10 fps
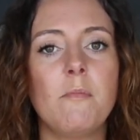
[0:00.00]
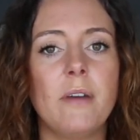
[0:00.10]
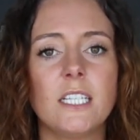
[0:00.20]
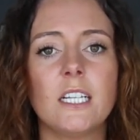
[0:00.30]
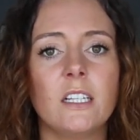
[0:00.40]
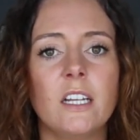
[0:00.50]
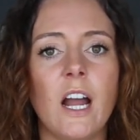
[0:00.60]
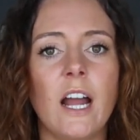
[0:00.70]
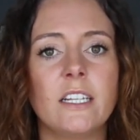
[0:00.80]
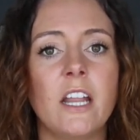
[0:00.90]
Basically,
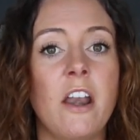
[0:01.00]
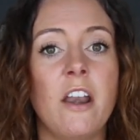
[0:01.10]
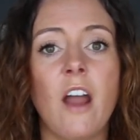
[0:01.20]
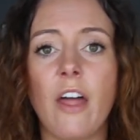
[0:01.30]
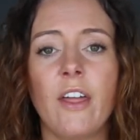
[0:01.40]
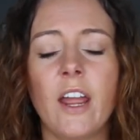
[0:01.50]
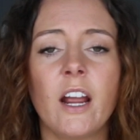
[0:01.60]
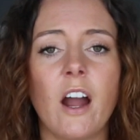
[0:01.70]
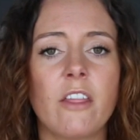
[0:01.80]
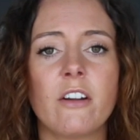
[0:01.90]
I did
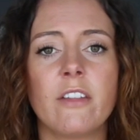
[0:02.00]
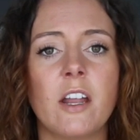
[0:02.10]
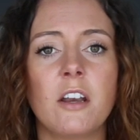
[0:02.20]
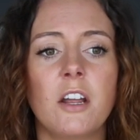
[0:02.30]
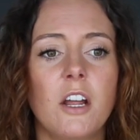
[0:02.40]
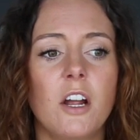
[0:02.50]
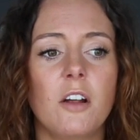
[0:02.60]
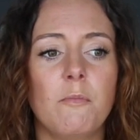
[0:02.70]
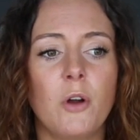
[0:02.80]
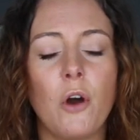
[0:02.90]
nothing other than
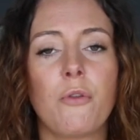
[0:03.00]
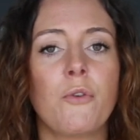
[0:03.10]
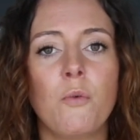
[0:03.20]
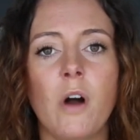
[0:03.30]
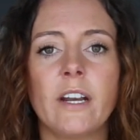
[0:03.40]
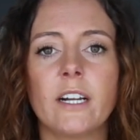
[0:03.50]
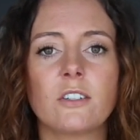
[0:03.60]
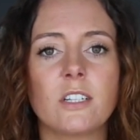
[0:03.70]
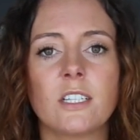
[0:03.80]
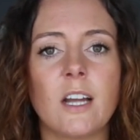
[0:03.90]
go through one
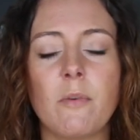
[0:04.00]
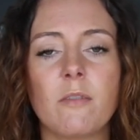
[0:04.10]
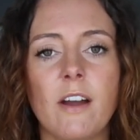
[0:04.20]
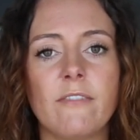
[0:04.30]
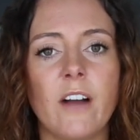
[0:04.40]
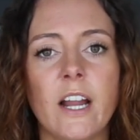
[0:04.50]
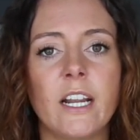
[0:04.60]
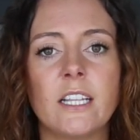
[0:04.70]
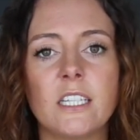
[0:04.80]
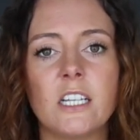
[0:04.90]
extra step with my
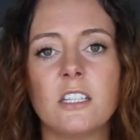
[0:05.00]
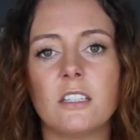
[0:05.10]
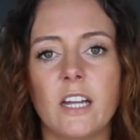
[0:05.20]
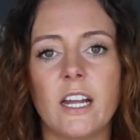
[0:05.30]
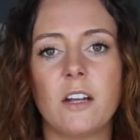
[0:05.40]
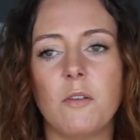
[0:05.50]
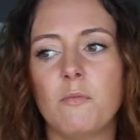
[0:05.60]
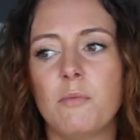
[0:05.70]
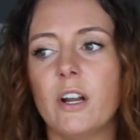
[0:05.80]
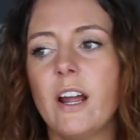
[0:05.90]
finances, like
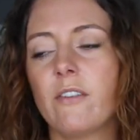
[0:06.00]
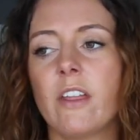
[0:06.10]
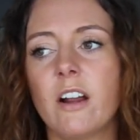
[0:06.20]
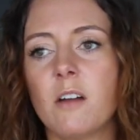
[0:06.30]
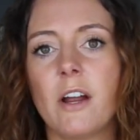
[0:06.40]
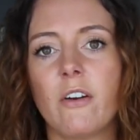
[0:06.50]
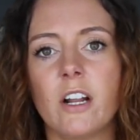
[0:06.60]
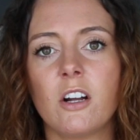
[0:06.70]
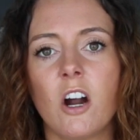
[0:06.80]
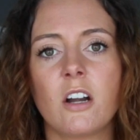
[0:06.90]
put everything on my
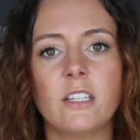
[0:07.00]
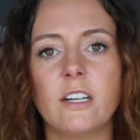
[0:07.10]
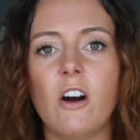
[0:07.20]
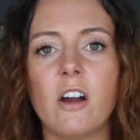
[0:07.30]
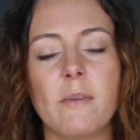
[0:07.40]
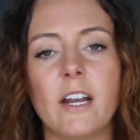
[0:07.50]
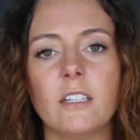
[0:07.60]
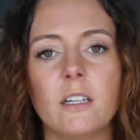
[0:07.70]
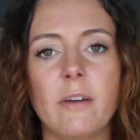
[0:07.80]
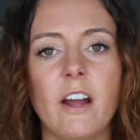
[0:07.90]
credit card and then
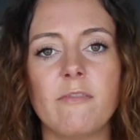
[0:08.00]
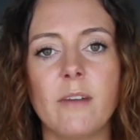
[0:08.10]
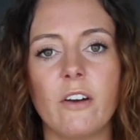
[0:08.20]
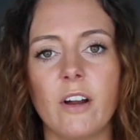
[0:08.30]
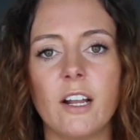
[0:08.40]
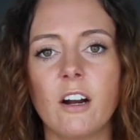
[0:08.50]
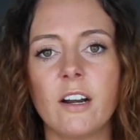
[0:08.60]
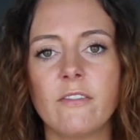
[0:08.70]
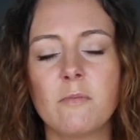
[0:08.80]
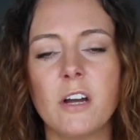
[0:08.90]
automatically pay off my credit
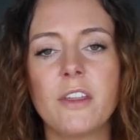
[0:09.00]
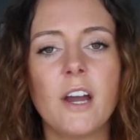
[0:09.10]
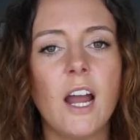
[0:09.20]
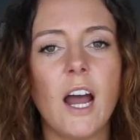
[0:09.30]
card every month.